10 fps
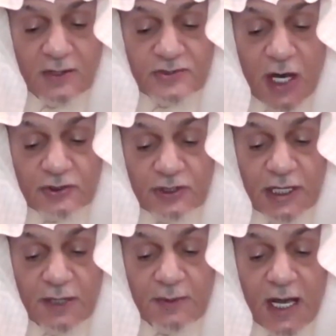Saudi
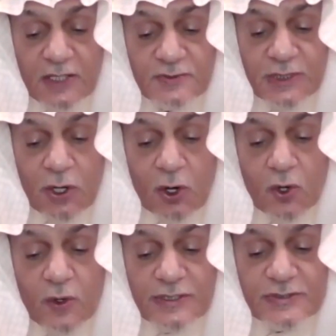Arabia has been
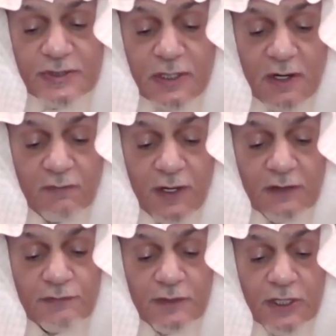always
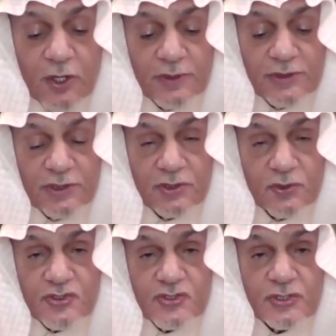faithfully committed
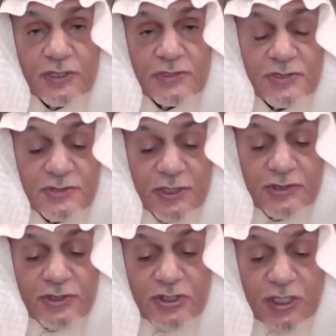to its
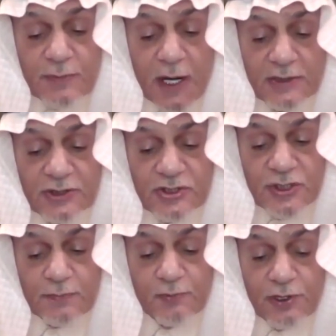strategic
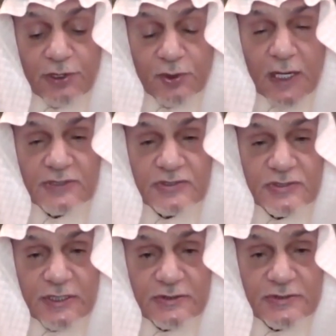partnership with the United
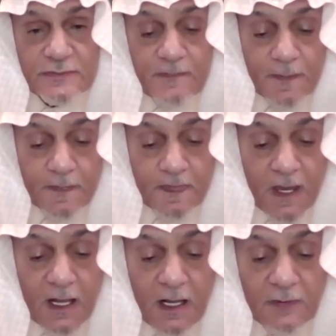States.
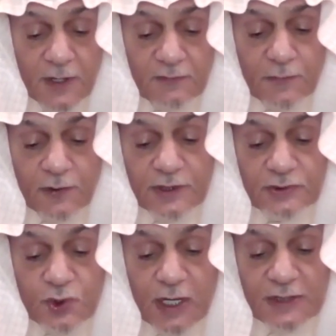Therefore, the
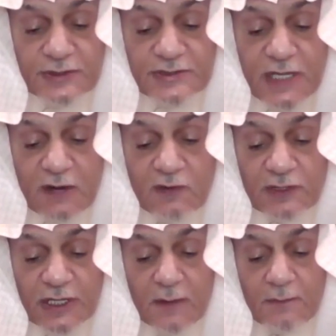two countries have
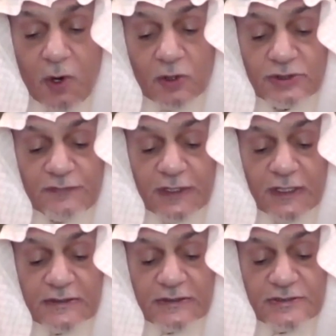overcome all
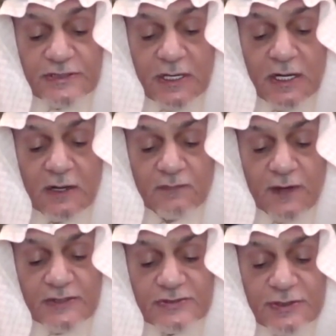difficulties
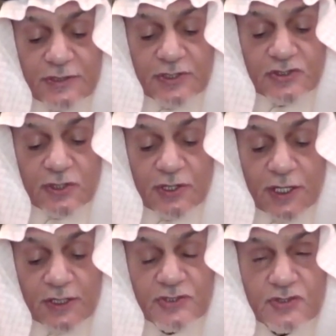faced in
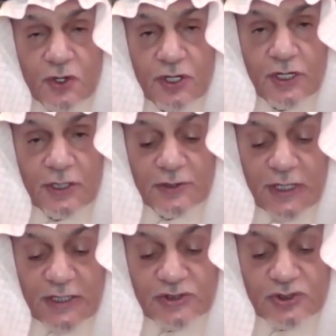their historical
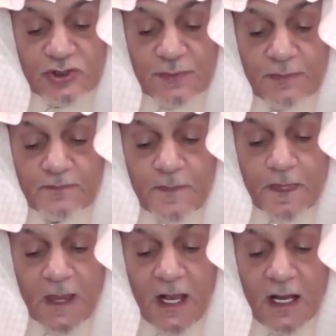relationship.
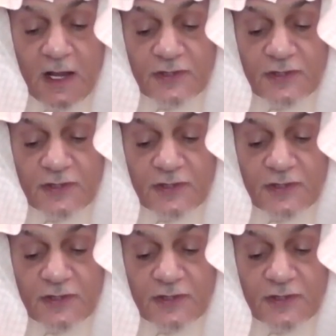In